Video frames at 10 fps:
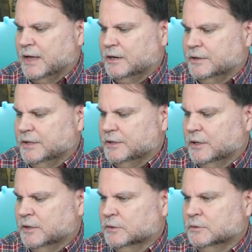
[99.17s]
or 10
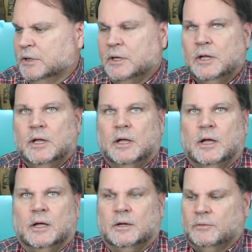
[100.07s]
year old
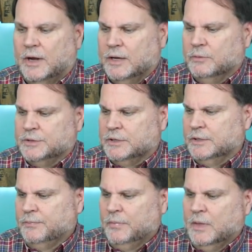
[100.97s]
rye whiskey.